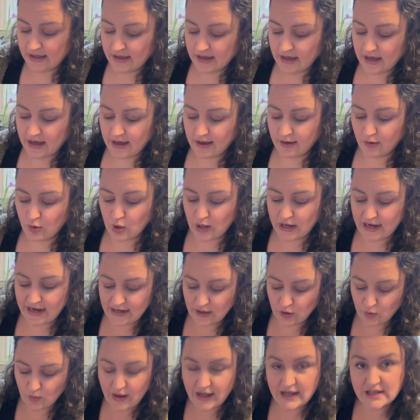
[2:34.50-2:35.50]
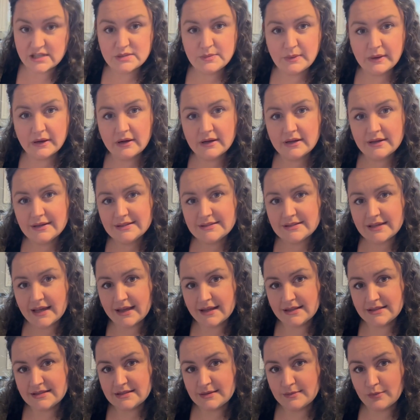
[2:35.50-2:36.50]
organic raspberries
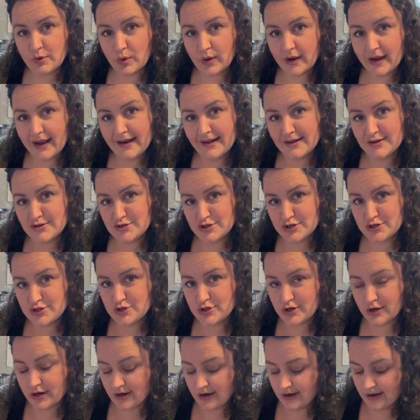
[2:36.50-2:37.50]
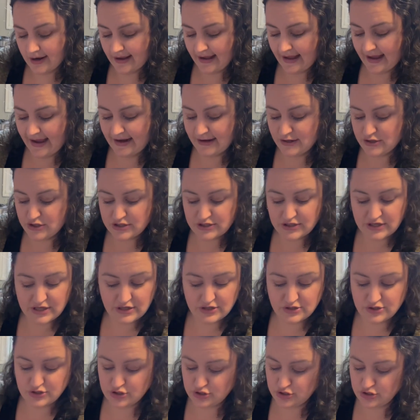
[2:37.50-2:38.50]
and some organic ginger, and just
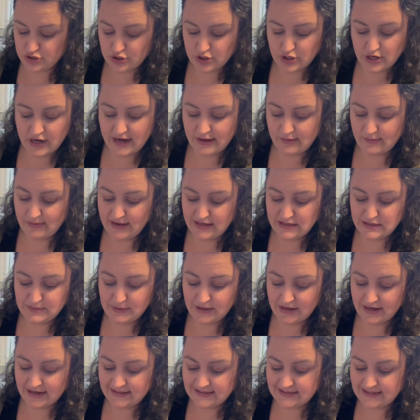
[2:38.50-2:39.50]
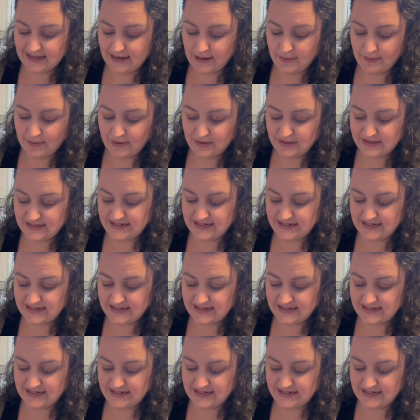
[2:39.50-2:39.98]
ginger and raspberries and about